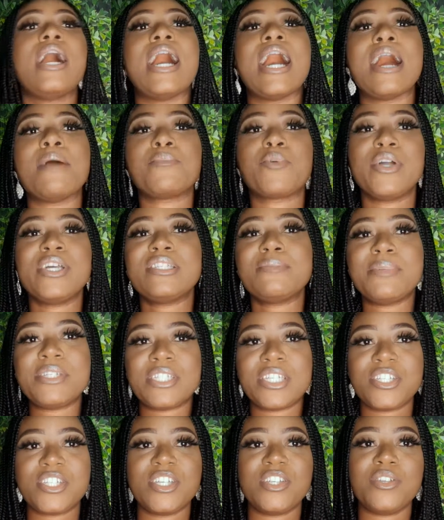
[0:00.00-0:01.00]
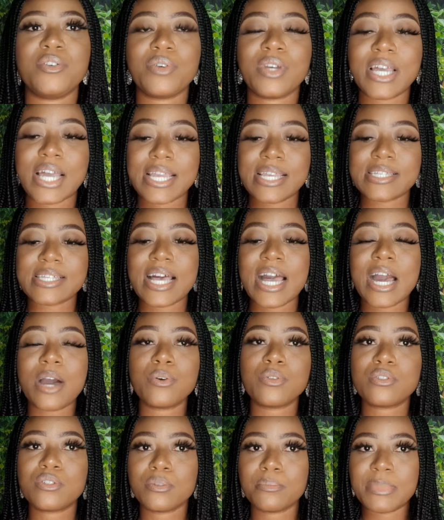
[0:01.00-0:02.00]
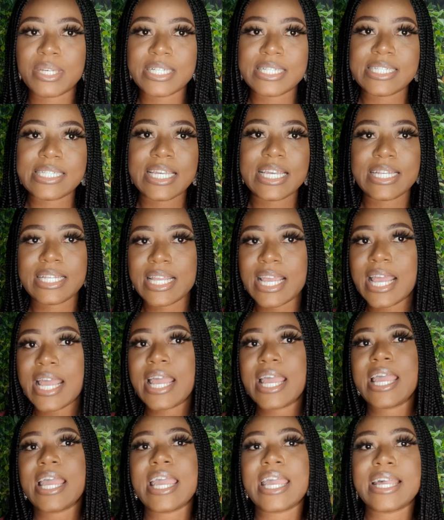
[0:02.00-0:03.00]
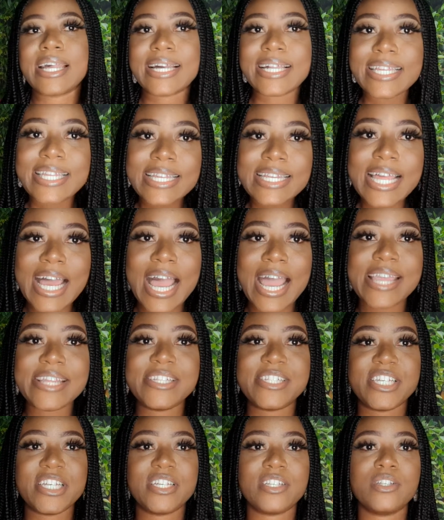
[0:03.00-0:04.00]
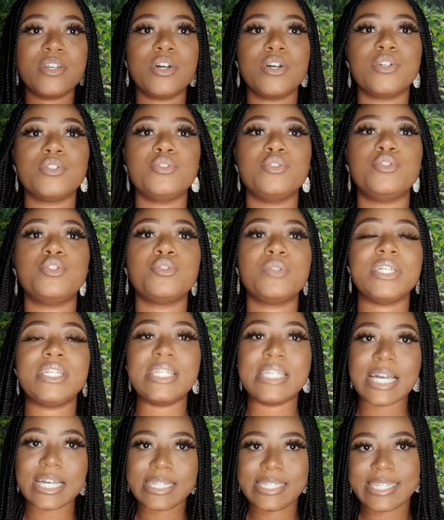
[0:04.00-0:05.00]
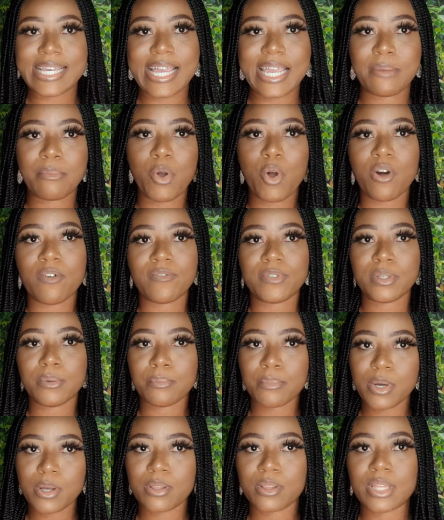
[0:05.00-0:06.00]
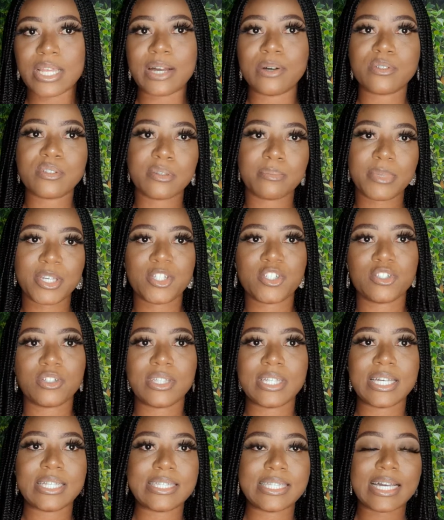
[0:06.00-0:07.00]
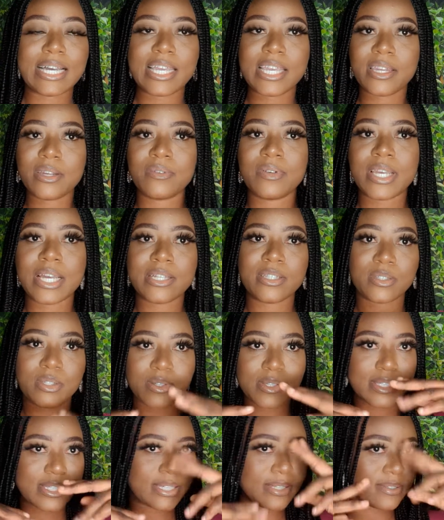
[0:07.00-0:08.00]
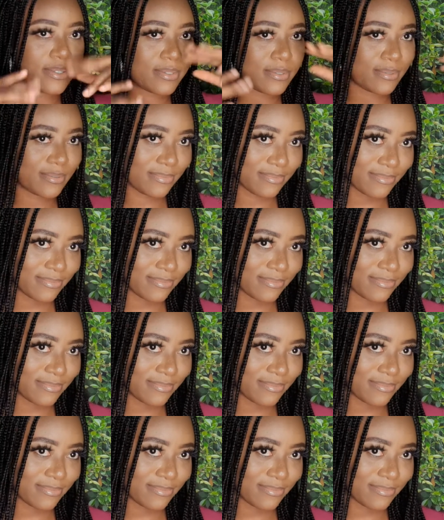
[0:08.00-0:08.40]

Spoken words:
I'm going to be teaching you guys how to maintain clean hygiene during that time of the month, how to make sure that that area doesn't,